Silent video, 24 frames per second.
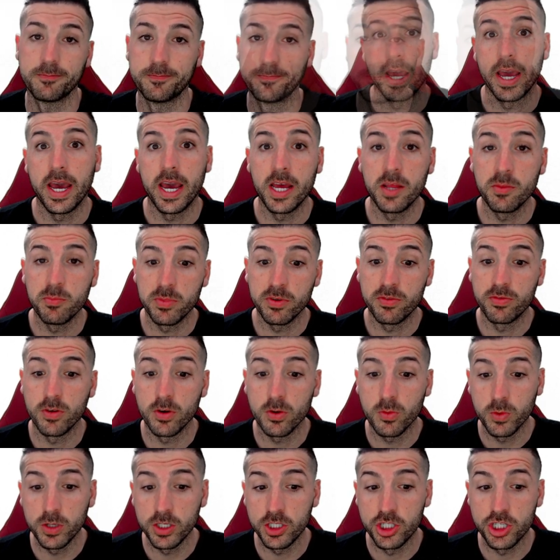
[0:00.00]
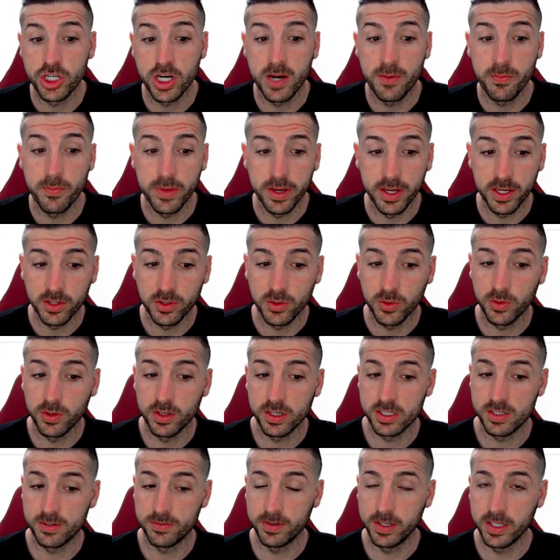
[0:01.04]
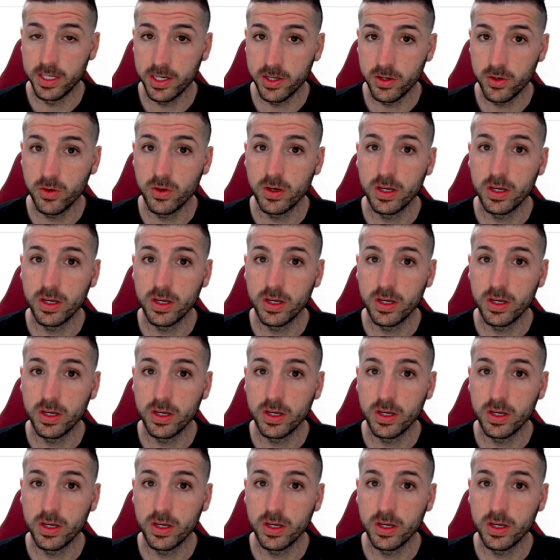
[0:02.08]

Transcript: And before we jump into this video,